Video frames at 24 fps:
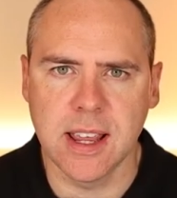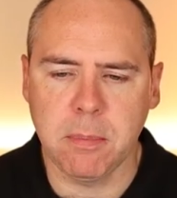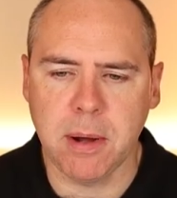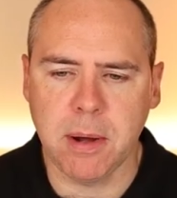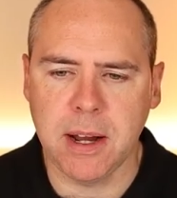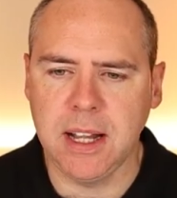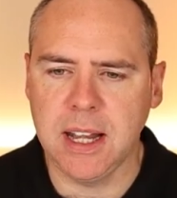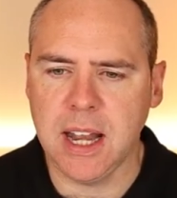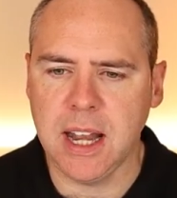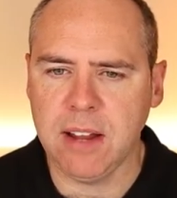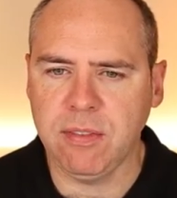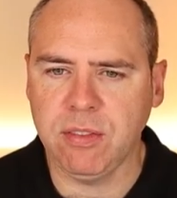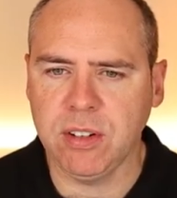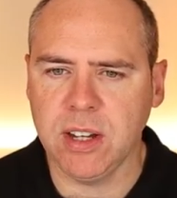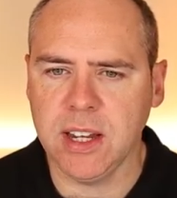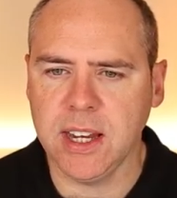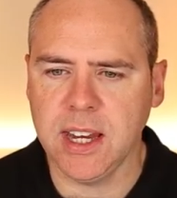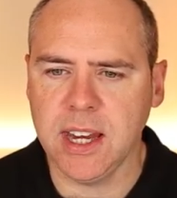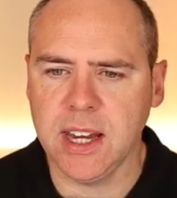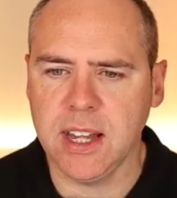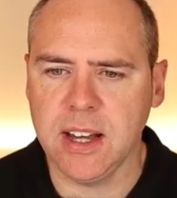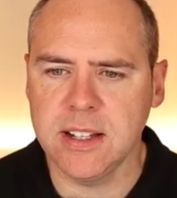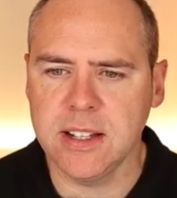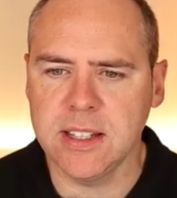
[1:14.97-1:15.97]
By left
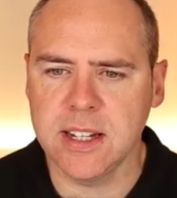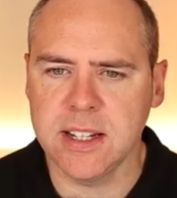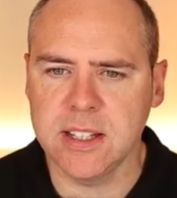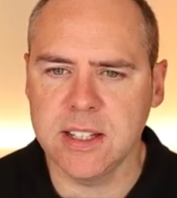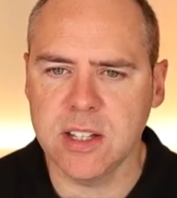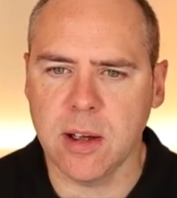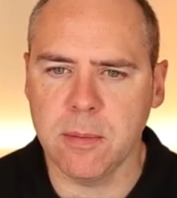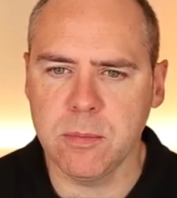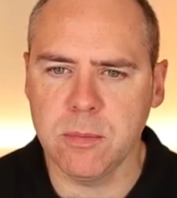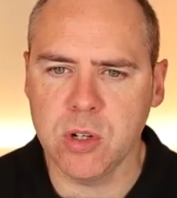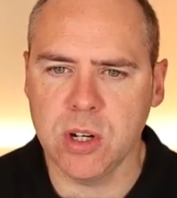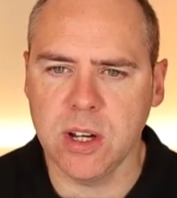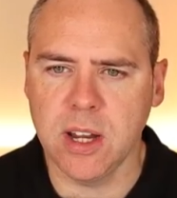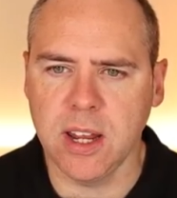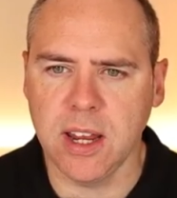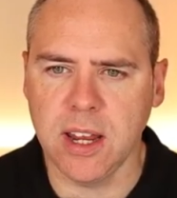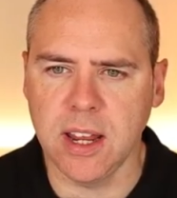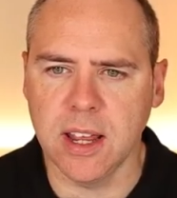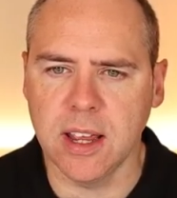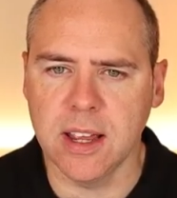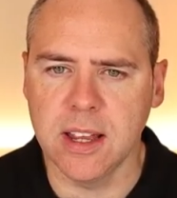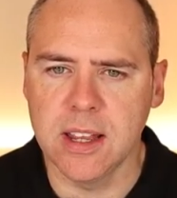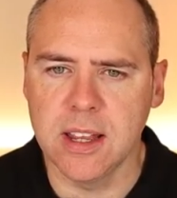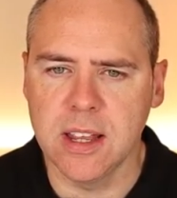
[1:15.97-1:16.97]
clicking into this option
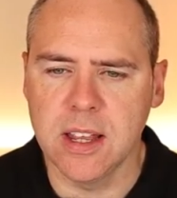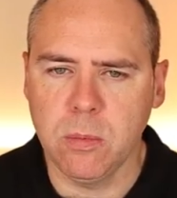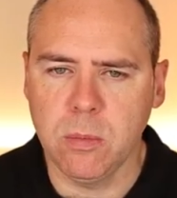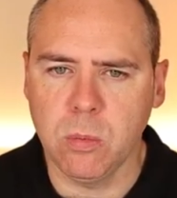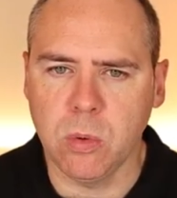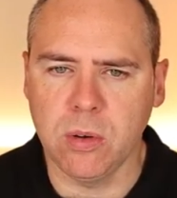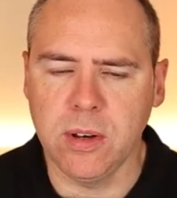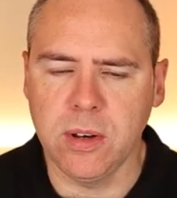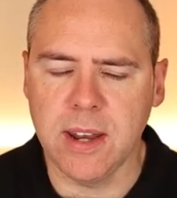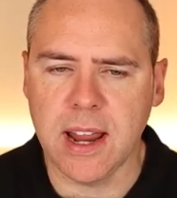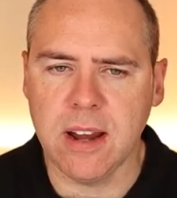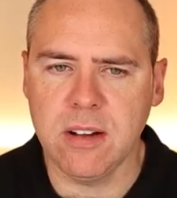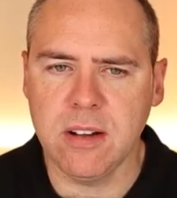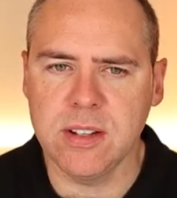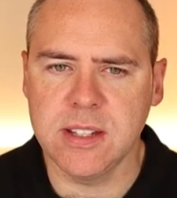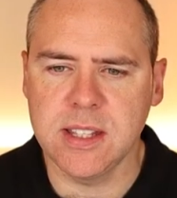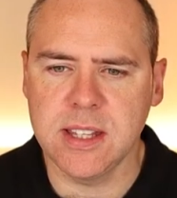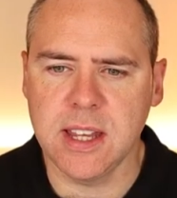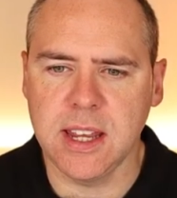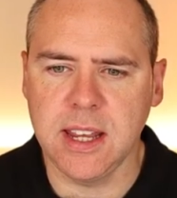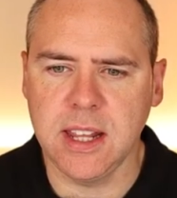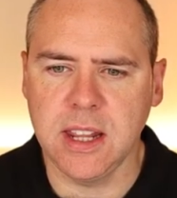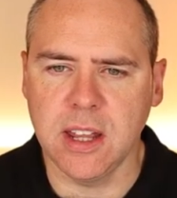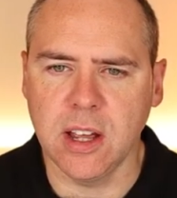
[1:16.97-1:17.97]
here, We'll now
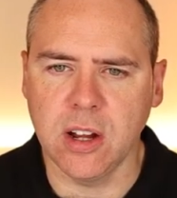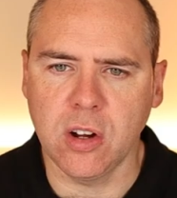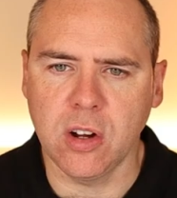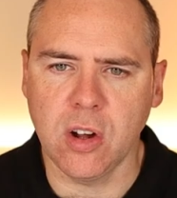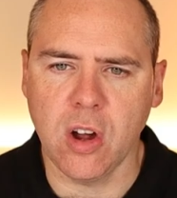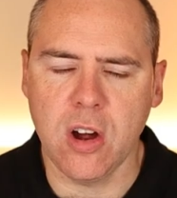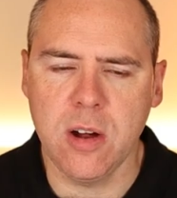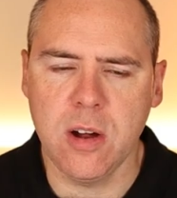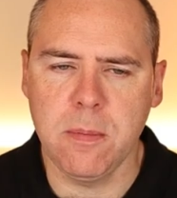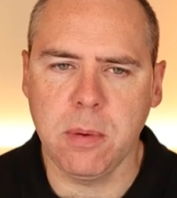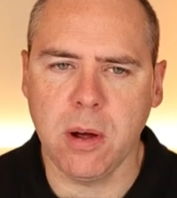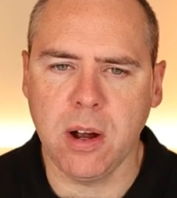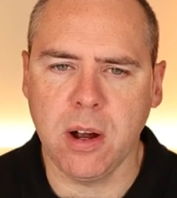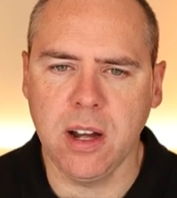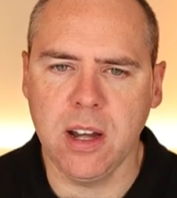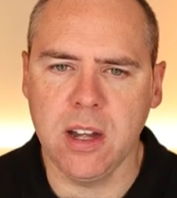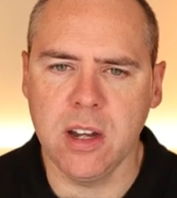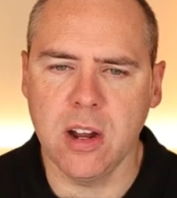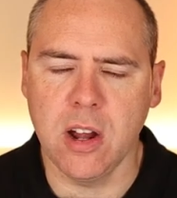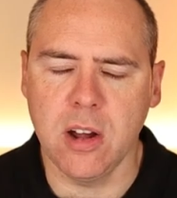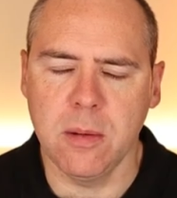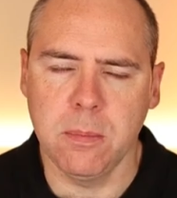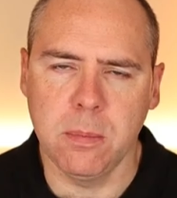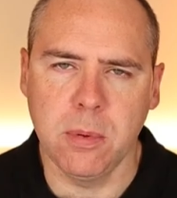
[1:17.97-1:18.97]
see that Copilot
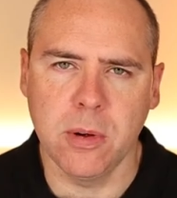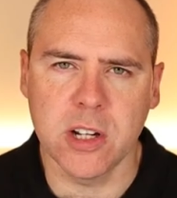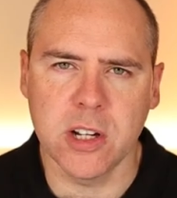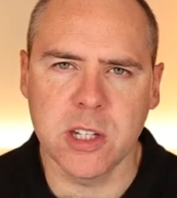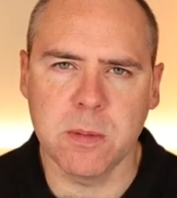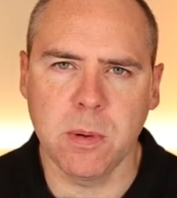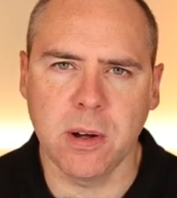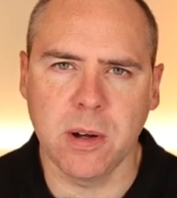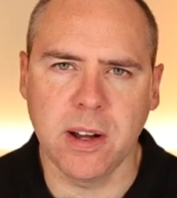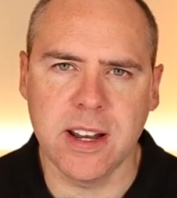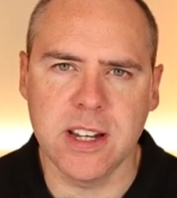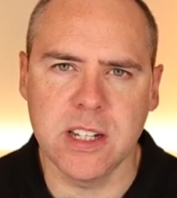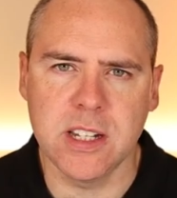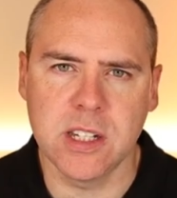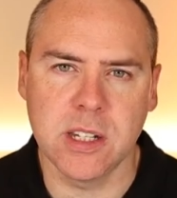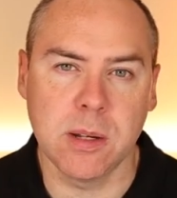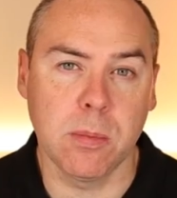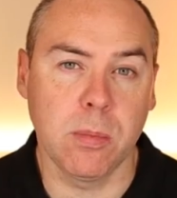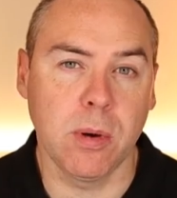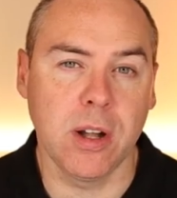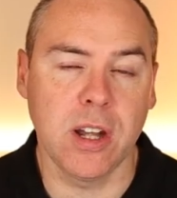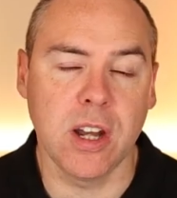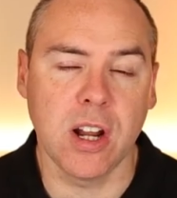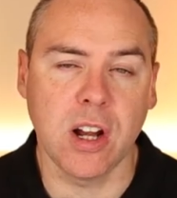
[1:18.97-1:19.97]
Notebooks begins
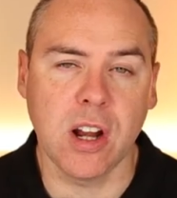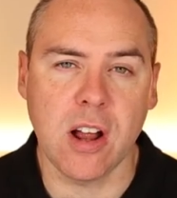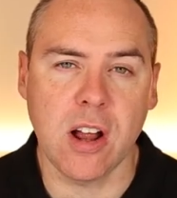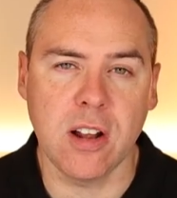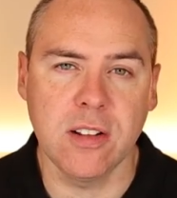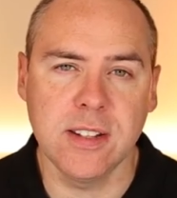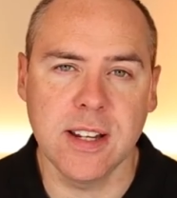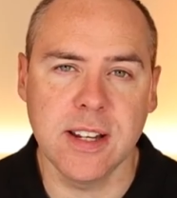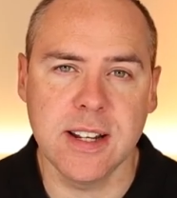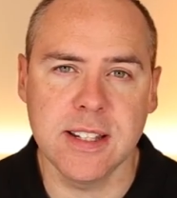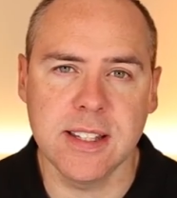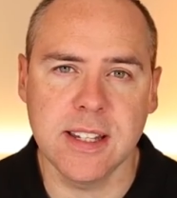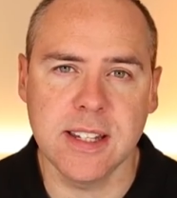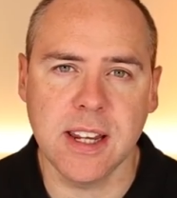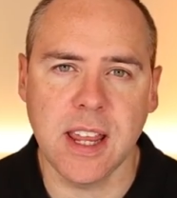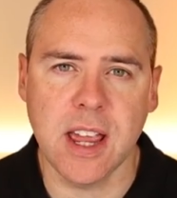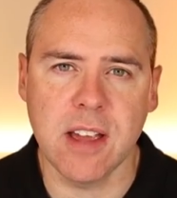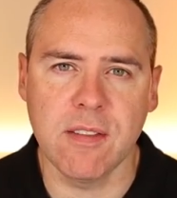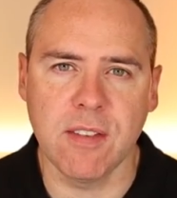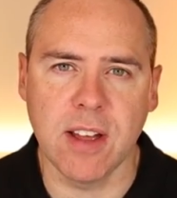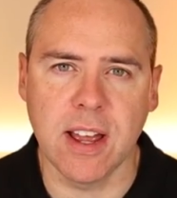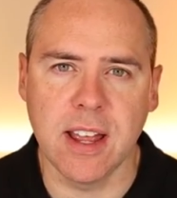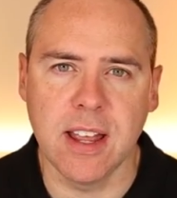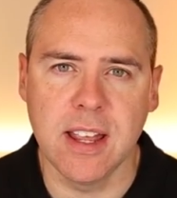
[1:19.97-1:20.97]
to bring the content
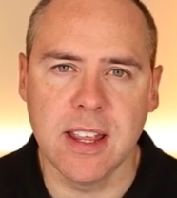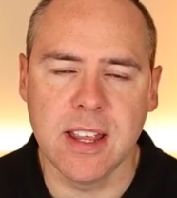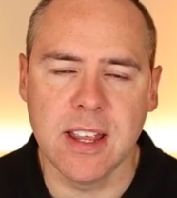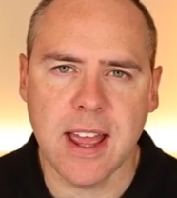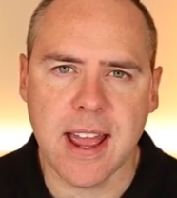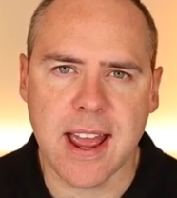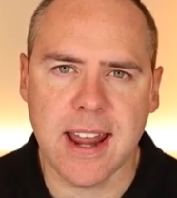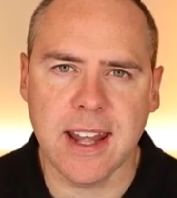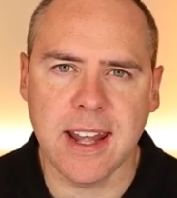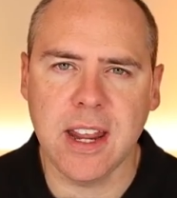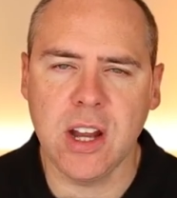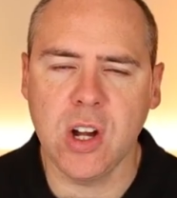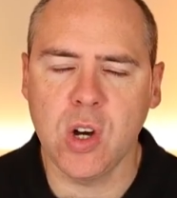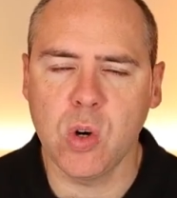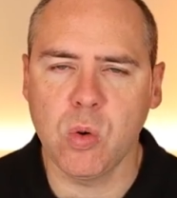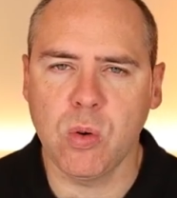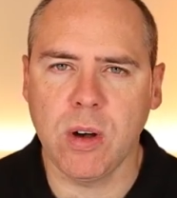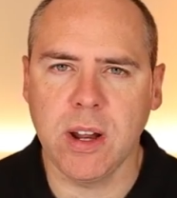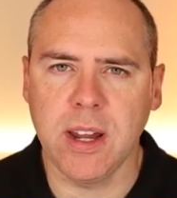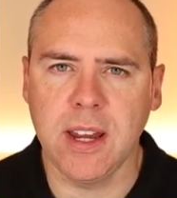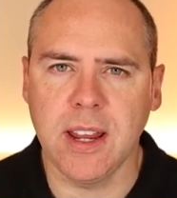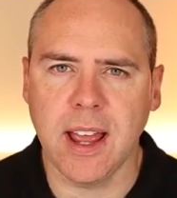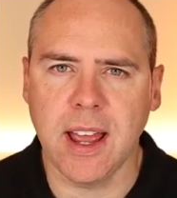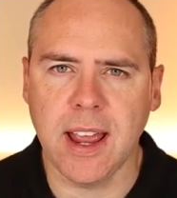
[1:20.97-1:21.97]
together and then
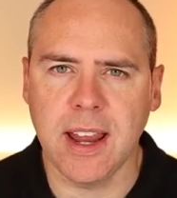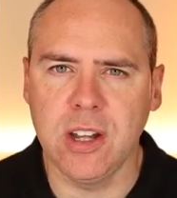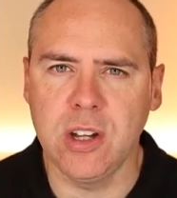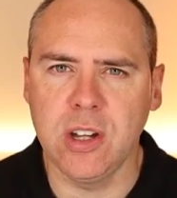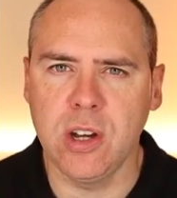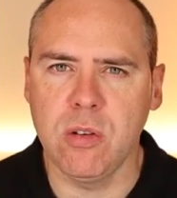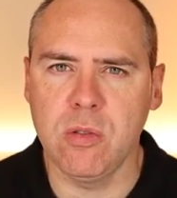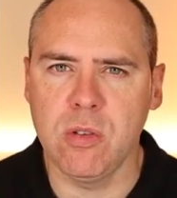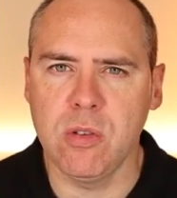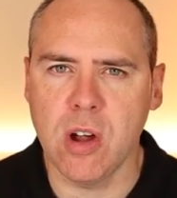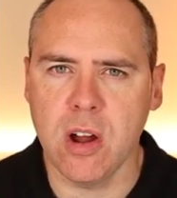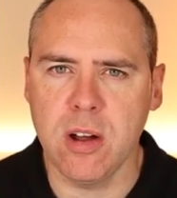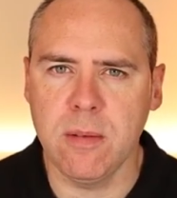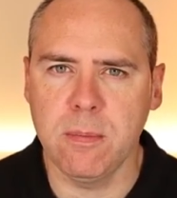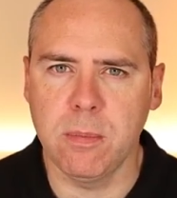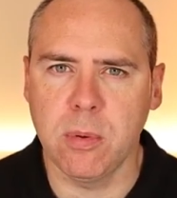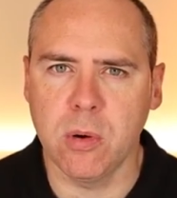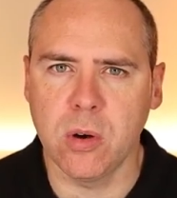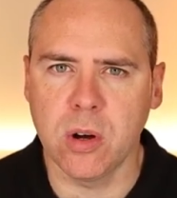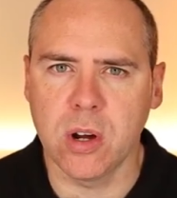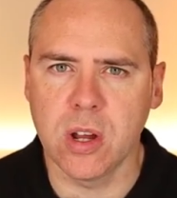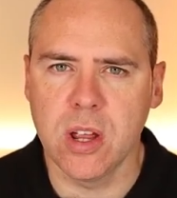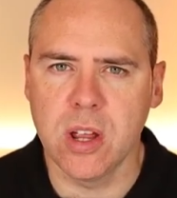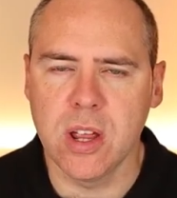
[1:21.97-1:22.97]
create a new
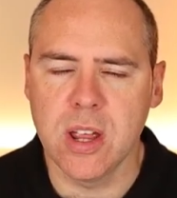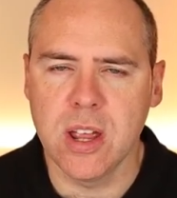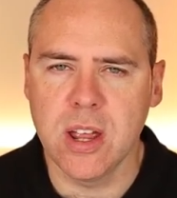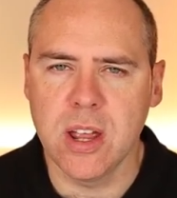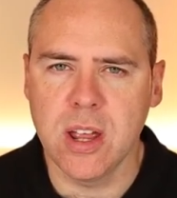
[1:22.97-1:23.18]
notebook